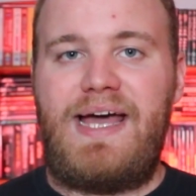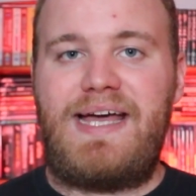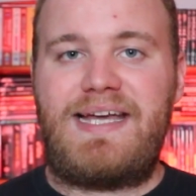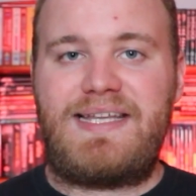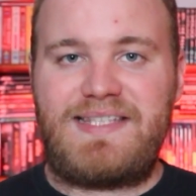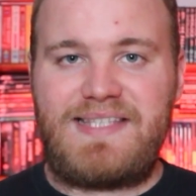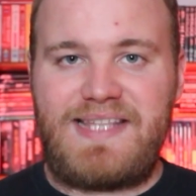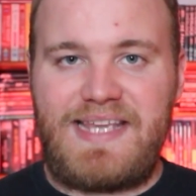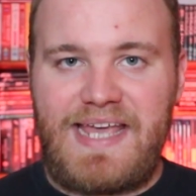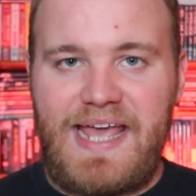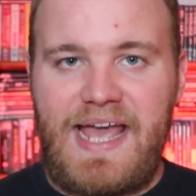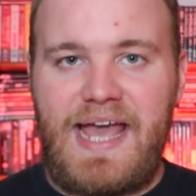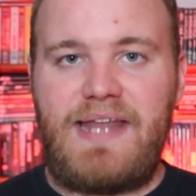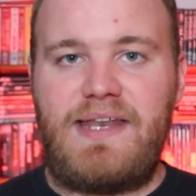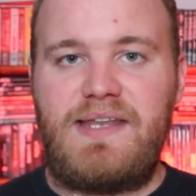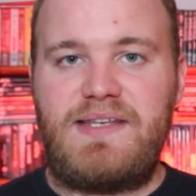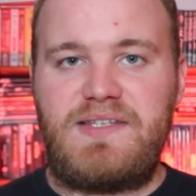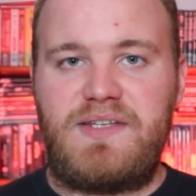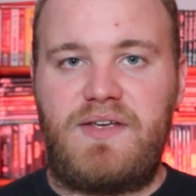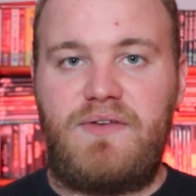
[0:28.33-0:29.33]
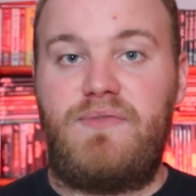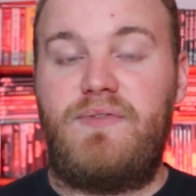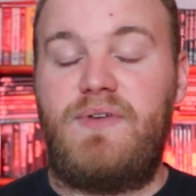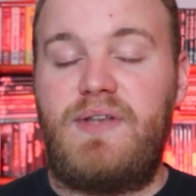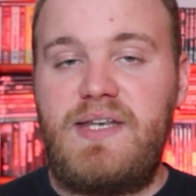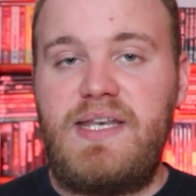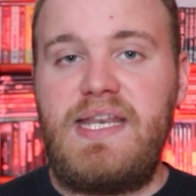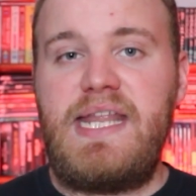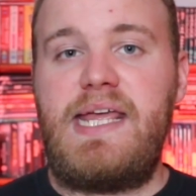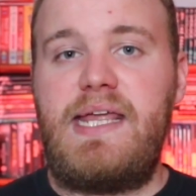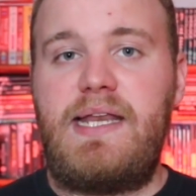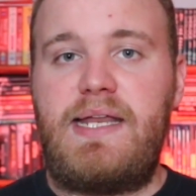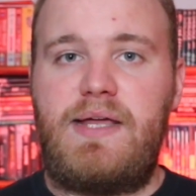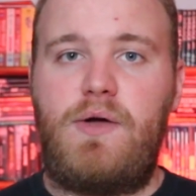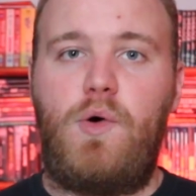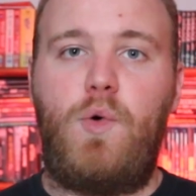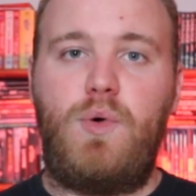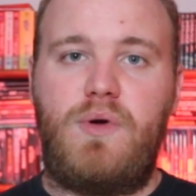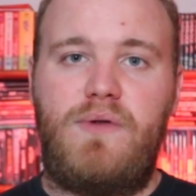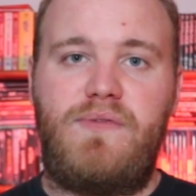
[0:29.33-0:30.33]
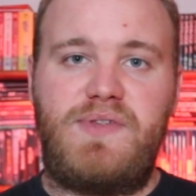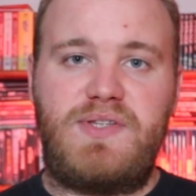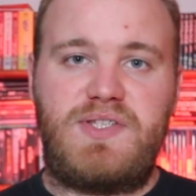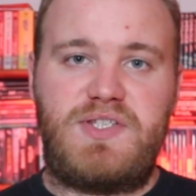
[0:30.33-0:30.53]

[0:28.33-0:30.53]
as the editor for nearly all of the